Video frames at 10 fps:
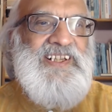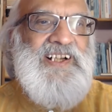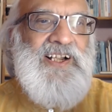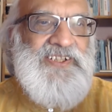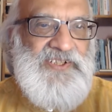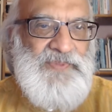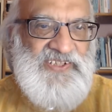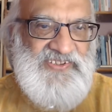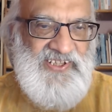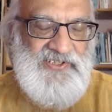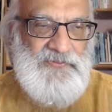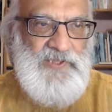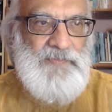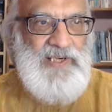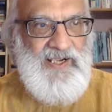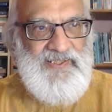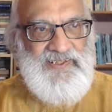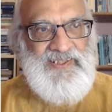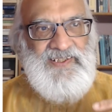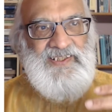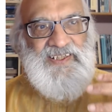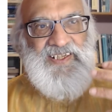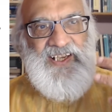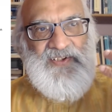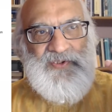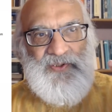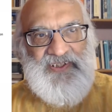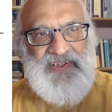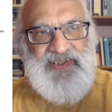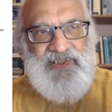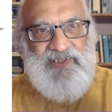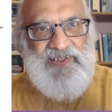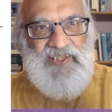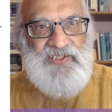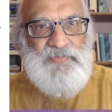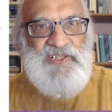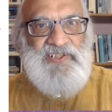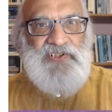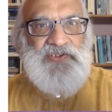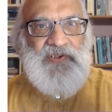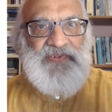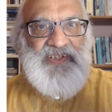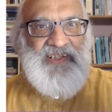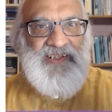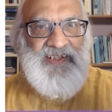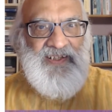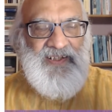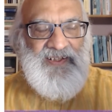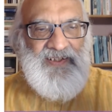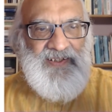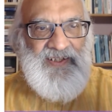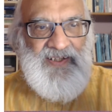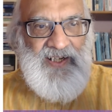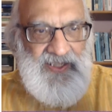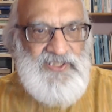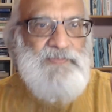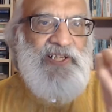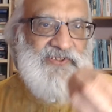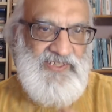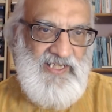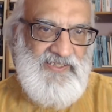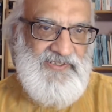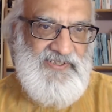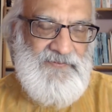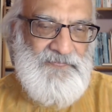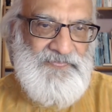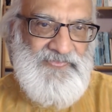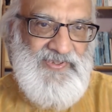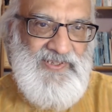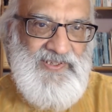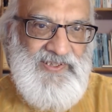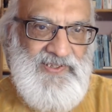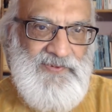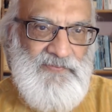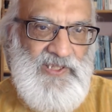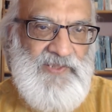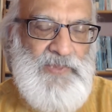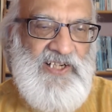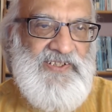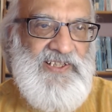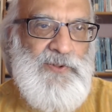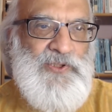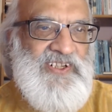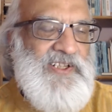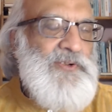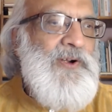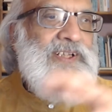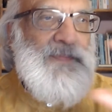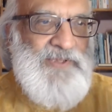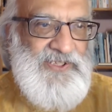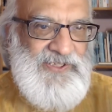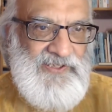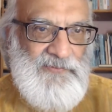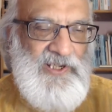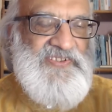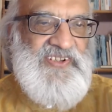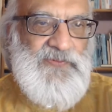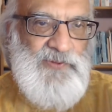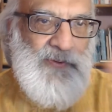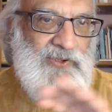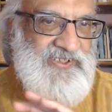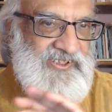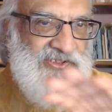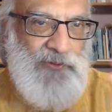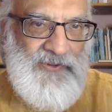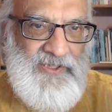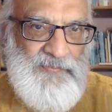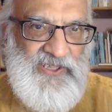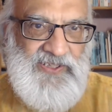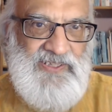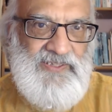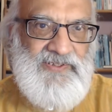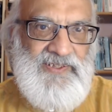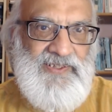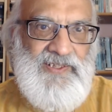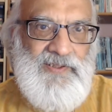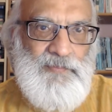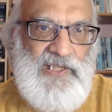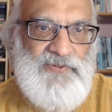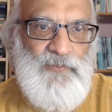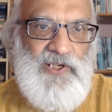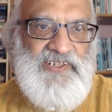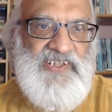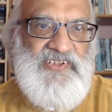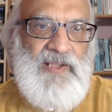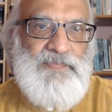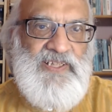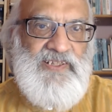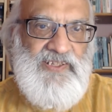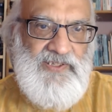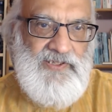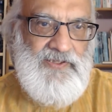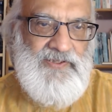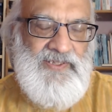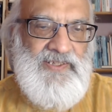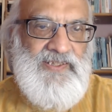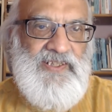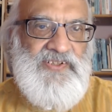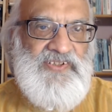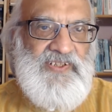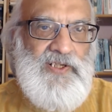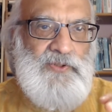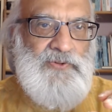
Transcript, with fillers: the ultimate sense, whereby he has got the experience of the ultimate reality, whereby delusion is gone completely. Once and for all, it is gone completely. But what is happening here is that